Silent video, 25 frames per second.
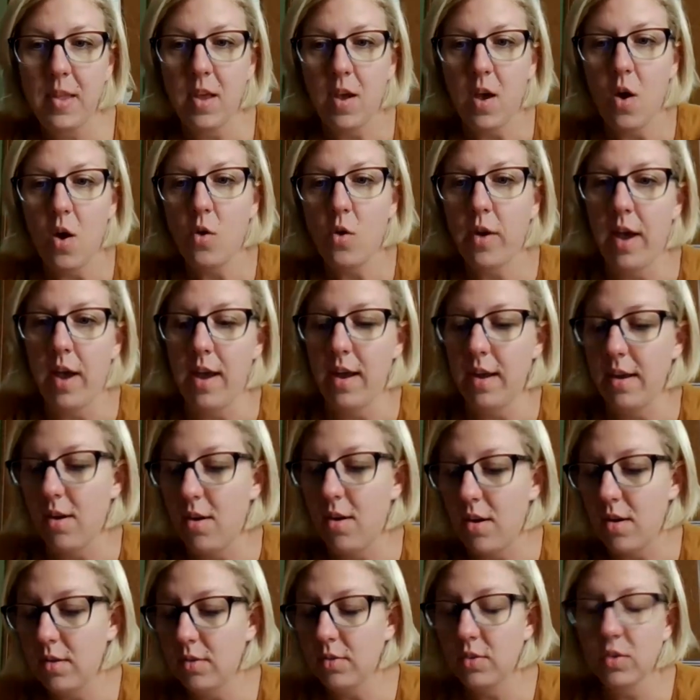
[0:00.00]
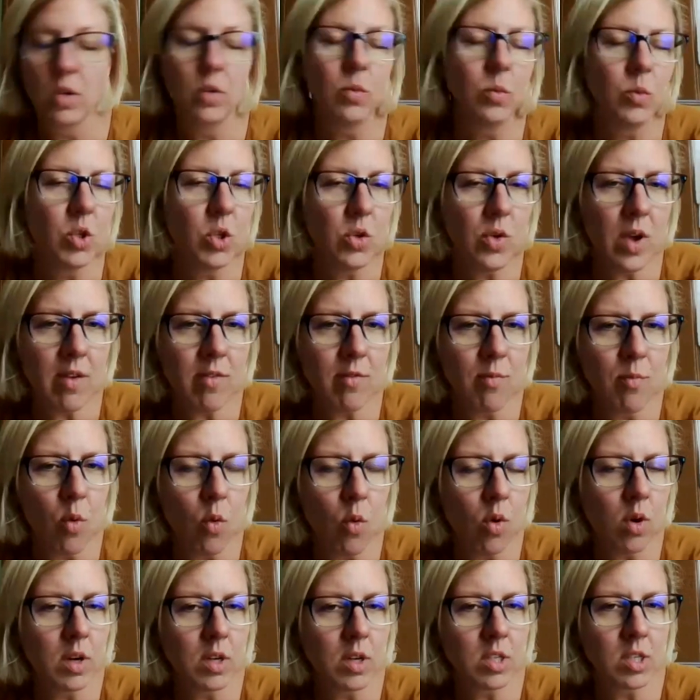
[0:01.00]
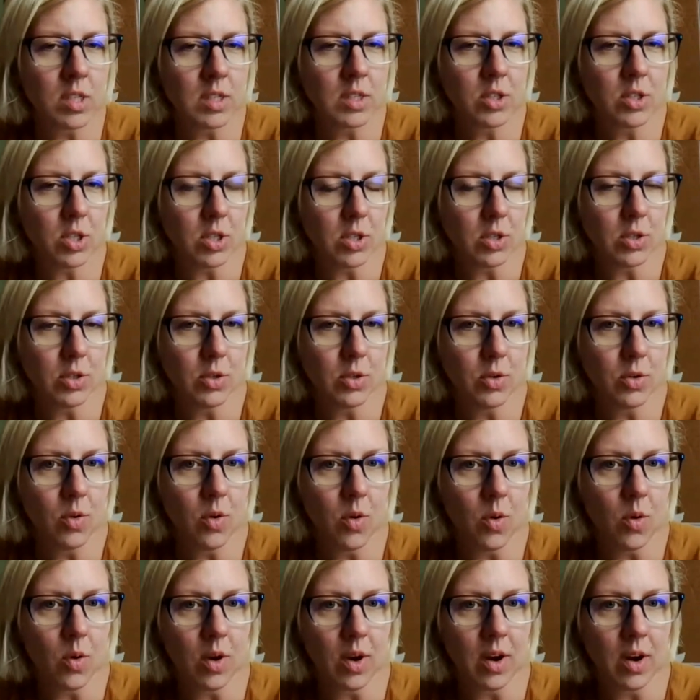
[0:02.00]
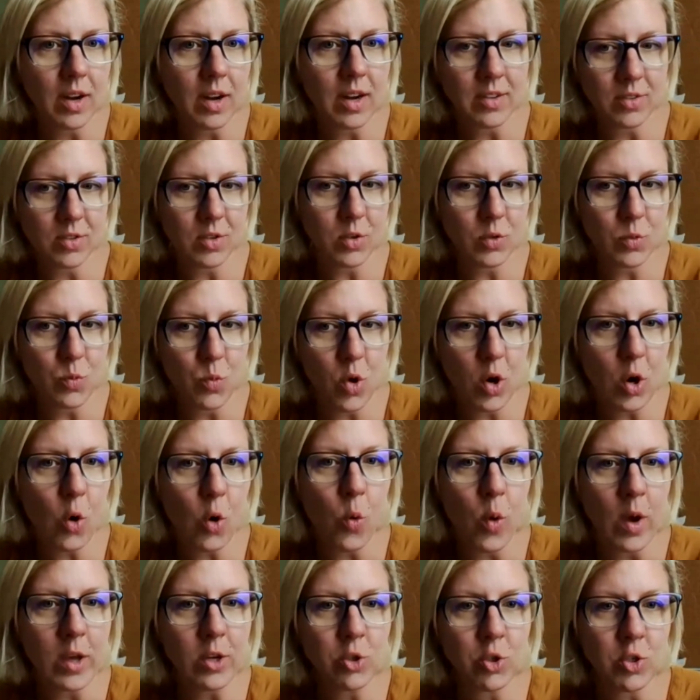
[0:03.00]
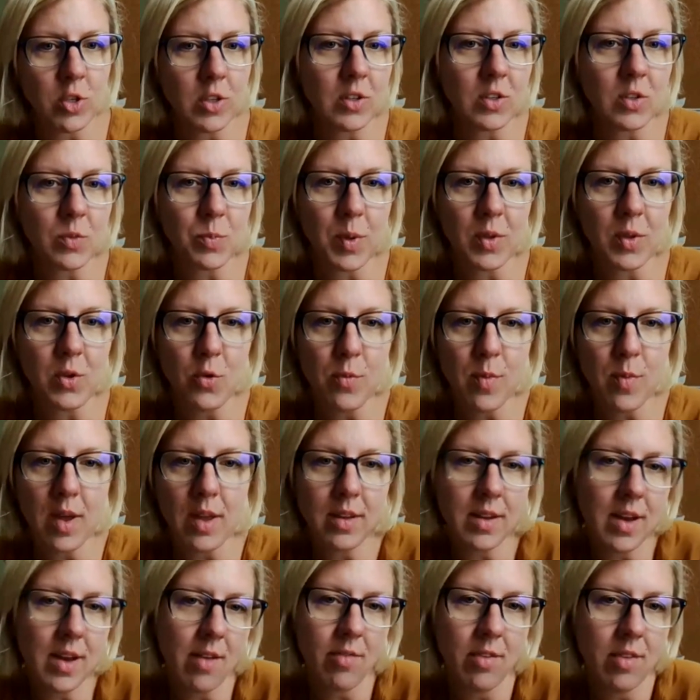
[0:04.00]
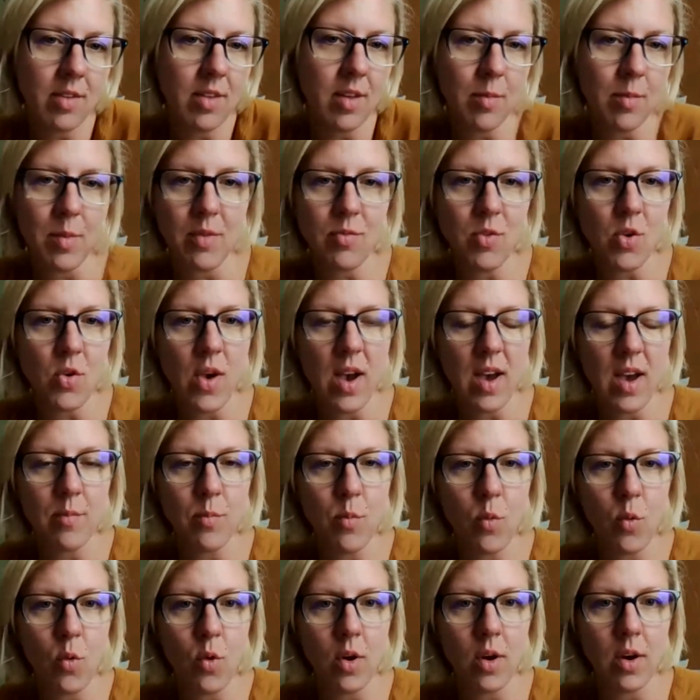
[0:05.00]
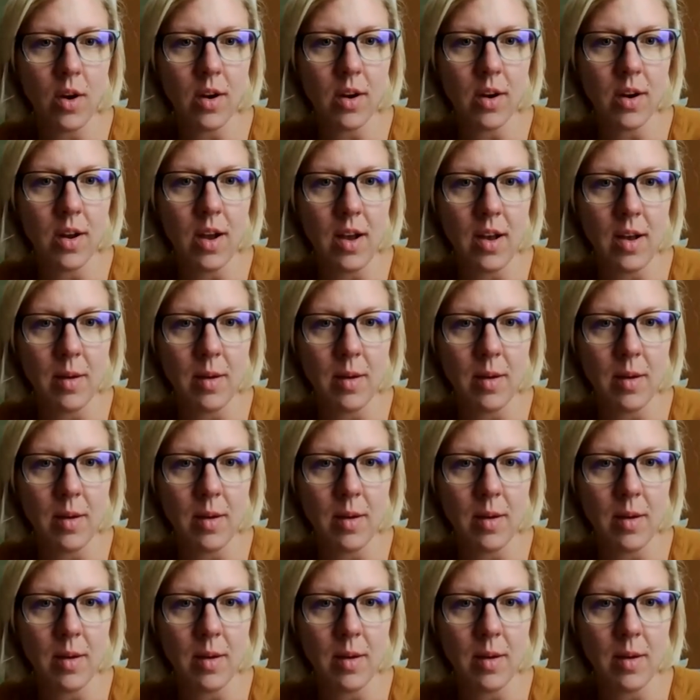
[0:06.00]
Okay. Also, do you have more to do, or because there's more questions, but you might cover them if you had more.